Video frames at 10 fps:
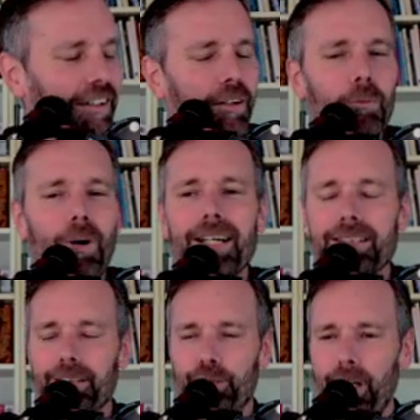why
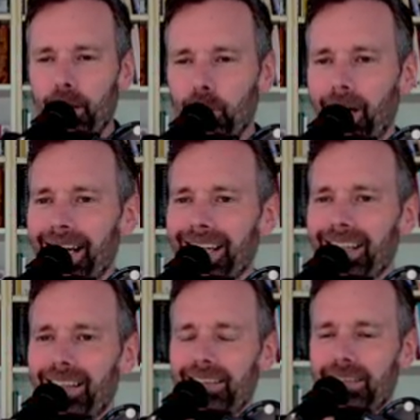is it
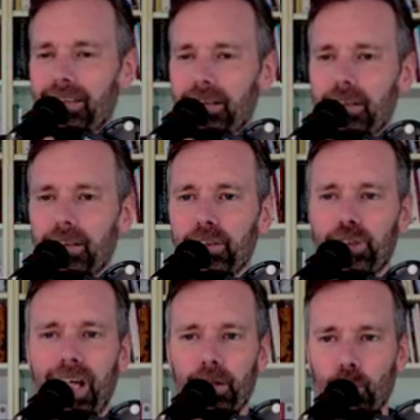Chaturanga?
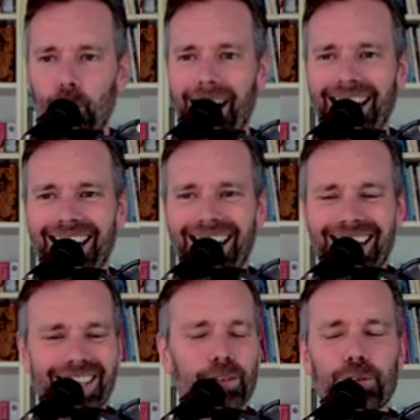Chaturanga.
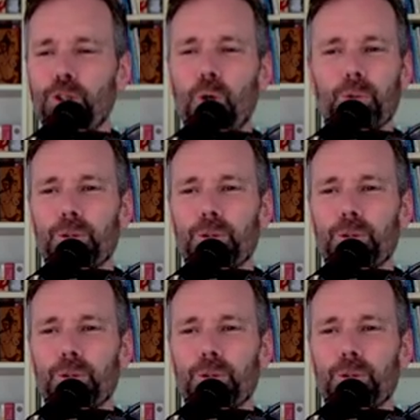There's no